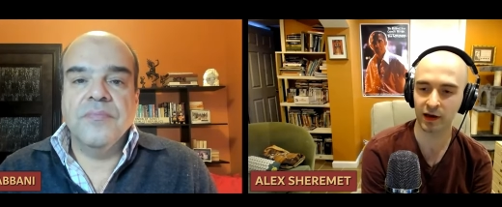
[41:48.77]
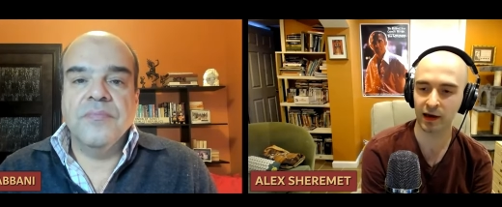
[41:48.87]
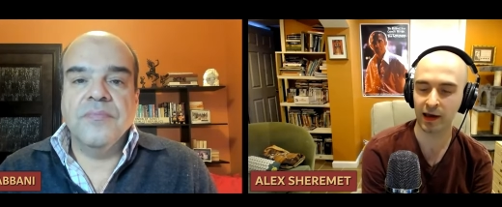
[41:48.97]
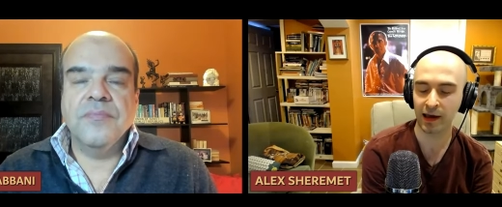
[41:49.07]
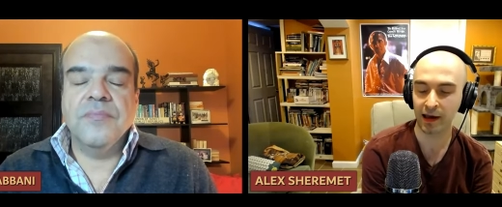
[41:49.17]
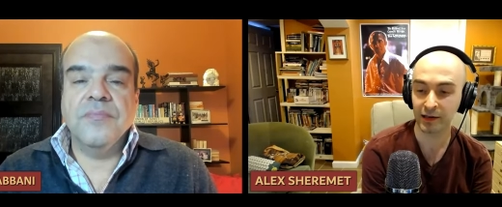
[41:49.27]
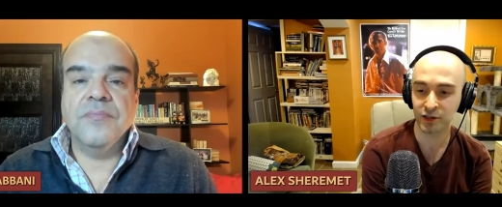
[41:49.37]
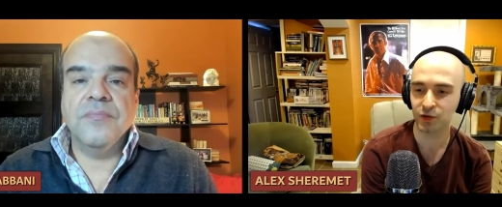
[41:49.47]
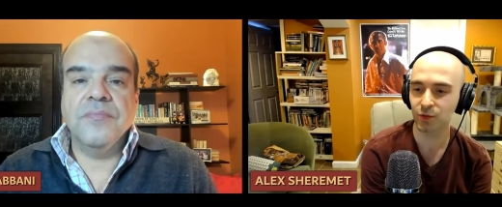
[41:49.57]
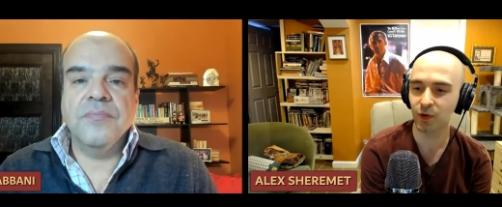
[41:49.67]
Speaker 1: I, I
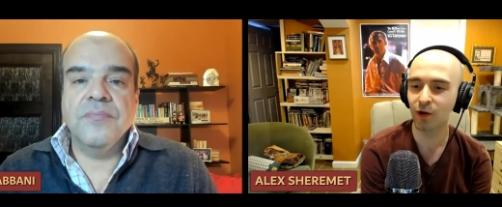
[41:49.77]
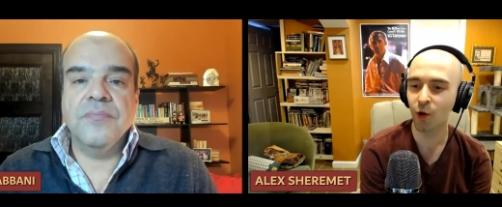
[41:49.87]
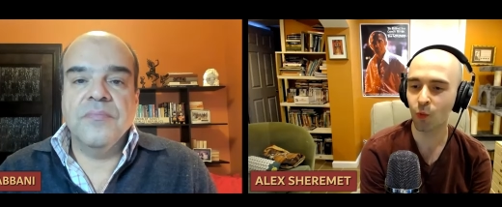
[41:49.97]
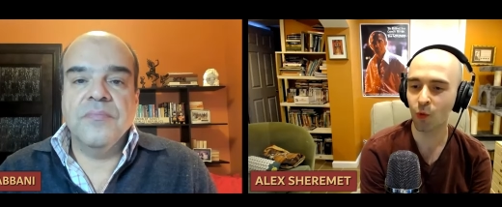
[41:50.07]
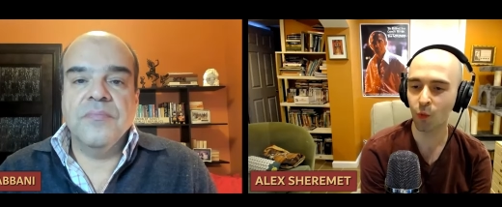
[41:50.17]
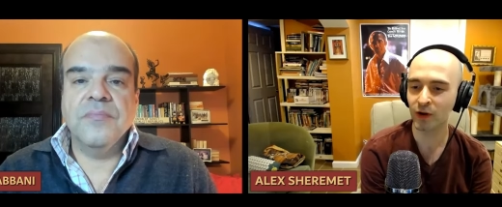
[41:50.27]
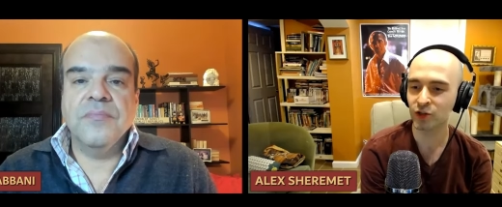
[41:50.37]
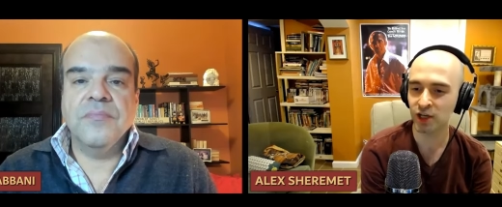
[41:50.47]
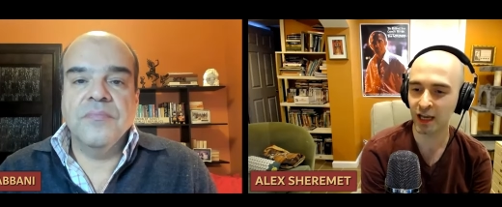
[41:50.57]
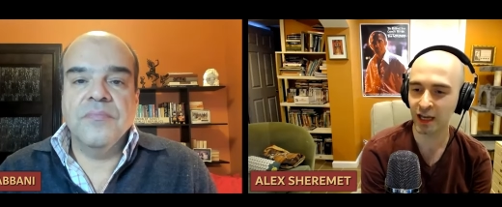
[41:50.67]
asked you, well, w- what
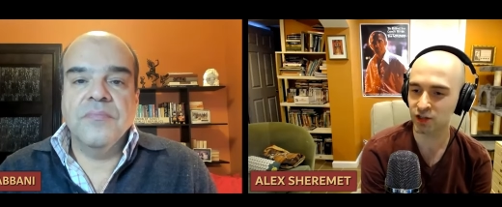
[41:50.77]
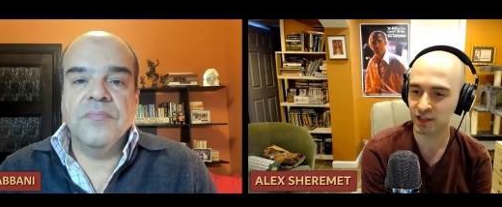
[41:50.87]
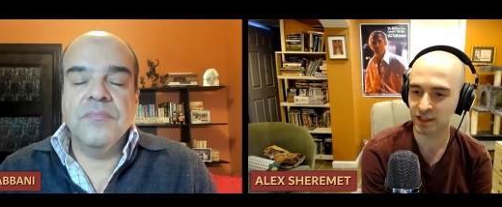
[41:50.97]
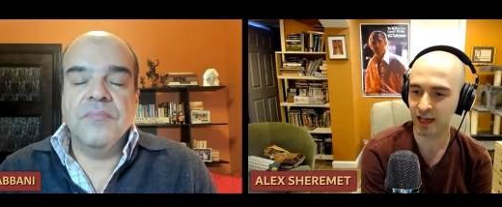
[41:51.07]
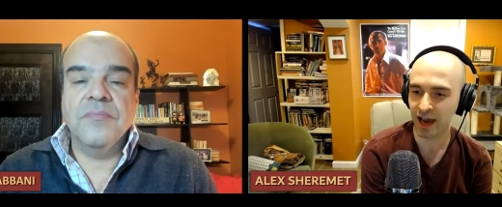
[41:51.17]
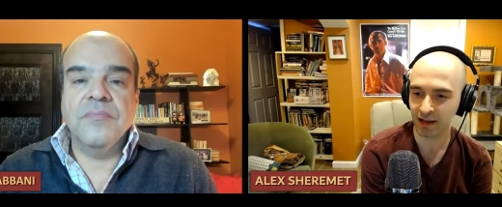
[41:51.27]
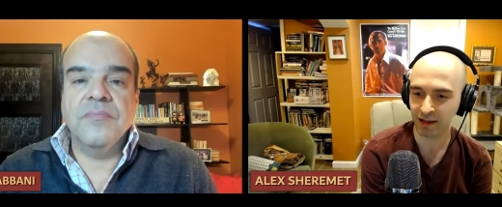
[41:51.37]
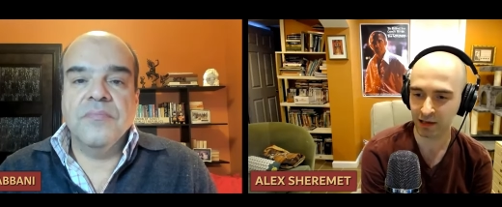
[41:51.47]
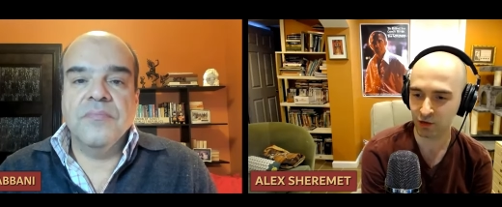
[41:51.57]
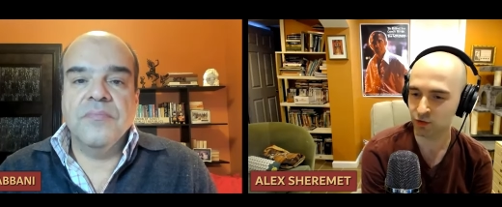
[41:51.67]
changes
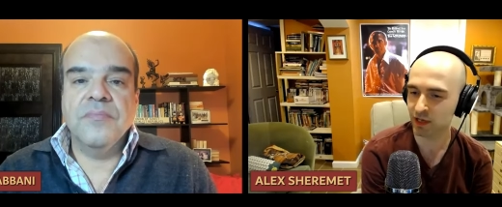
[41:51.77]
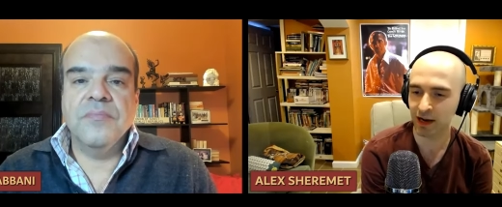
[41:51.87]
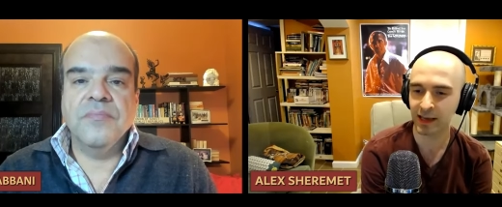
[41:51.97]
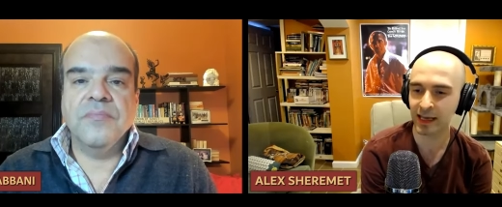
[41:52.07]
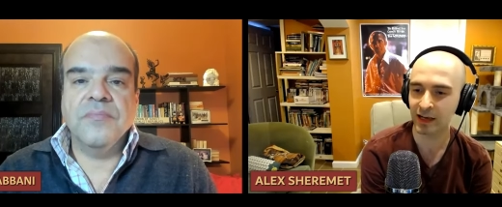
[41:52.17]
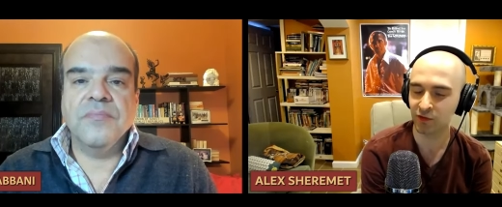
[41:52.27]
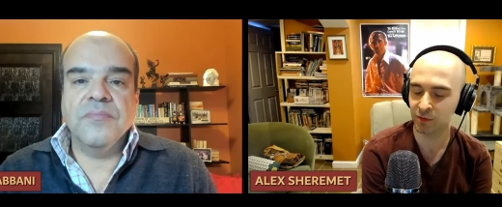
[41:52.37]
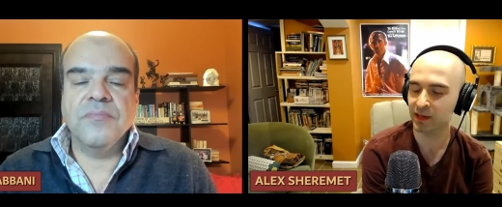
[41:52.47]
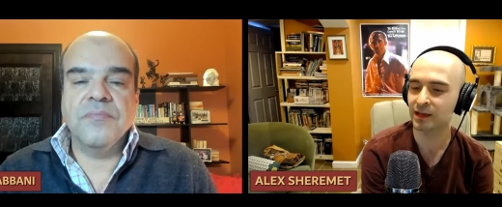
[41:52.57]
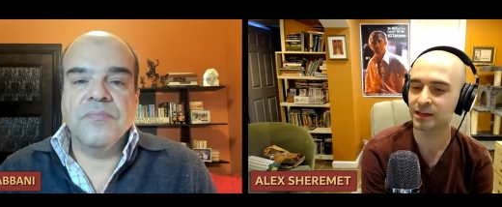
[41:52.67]
exactly, and you said I can't even
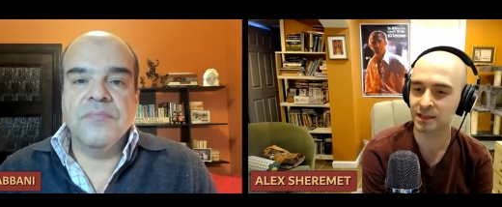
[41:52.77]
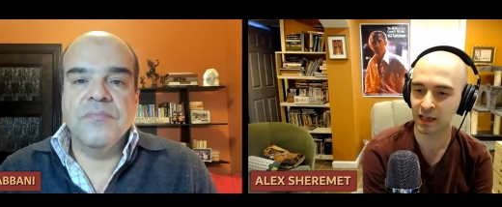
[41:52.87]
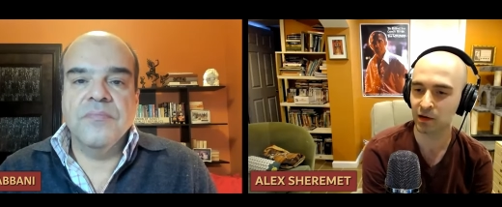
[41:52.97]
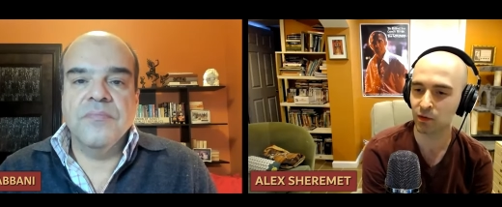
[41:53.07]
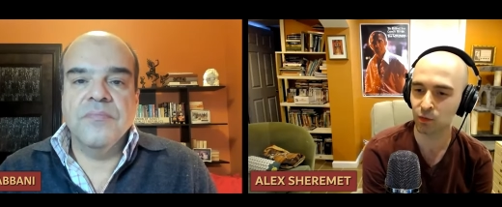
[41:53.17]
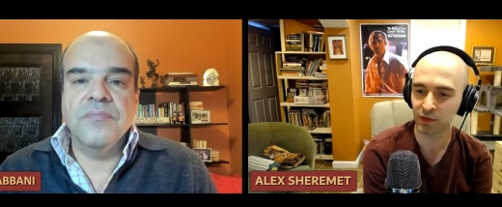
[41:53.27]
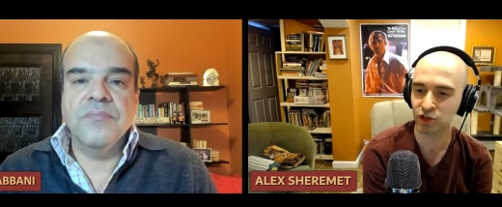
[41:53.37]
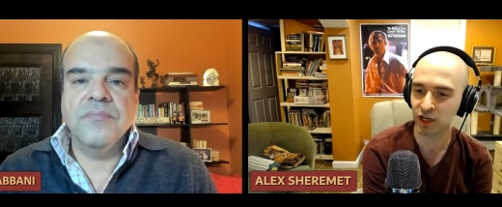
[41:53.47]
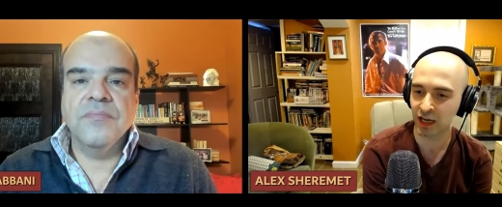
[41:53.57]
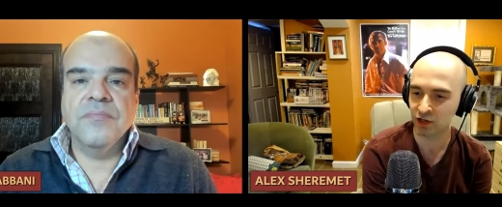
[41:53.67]
begin to say what
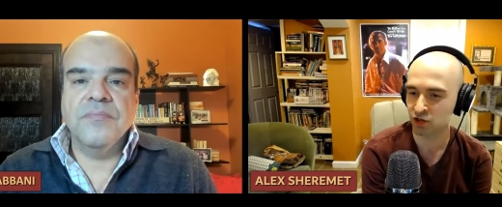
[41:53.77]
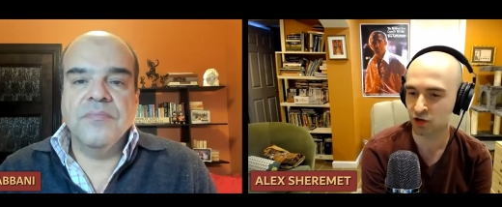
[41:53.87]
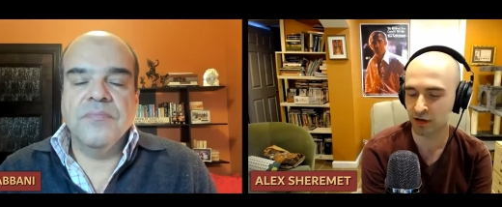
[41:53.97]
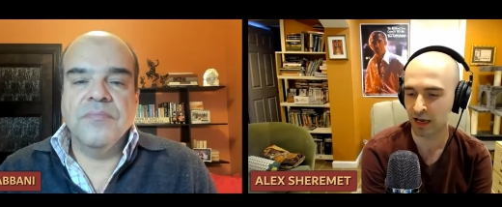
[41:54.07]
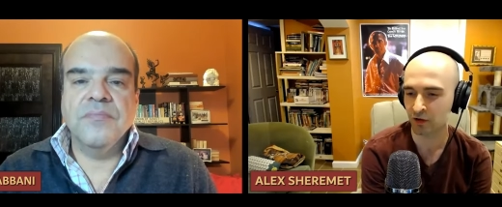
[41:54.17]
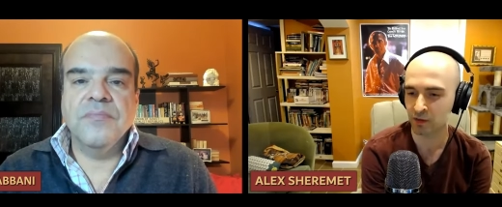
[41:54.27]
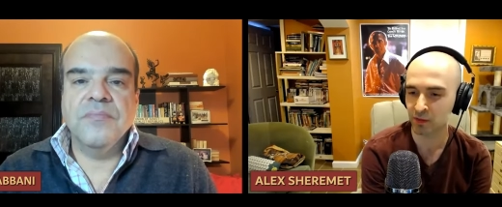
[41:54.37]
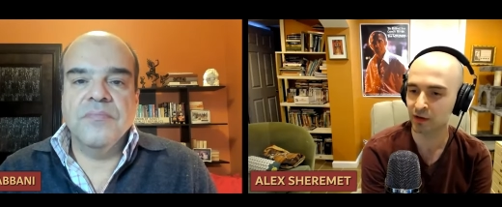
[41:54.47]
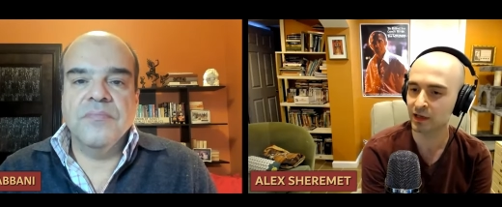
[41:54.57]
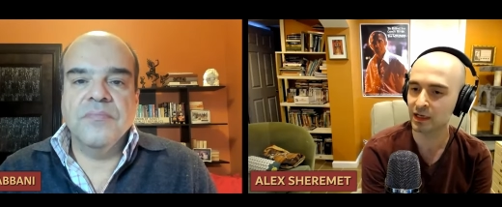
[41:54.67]
the changes are now in the
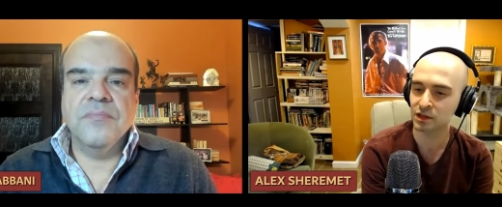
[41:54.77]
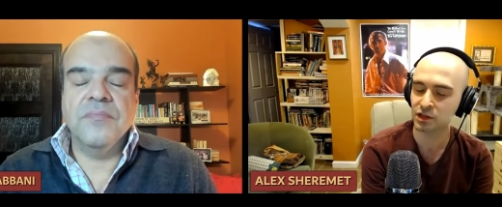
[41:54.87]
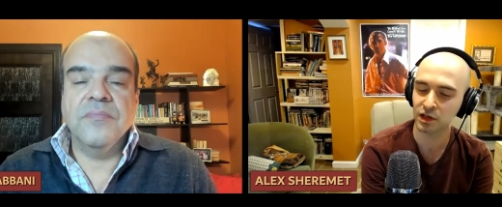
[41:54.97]
Middle East.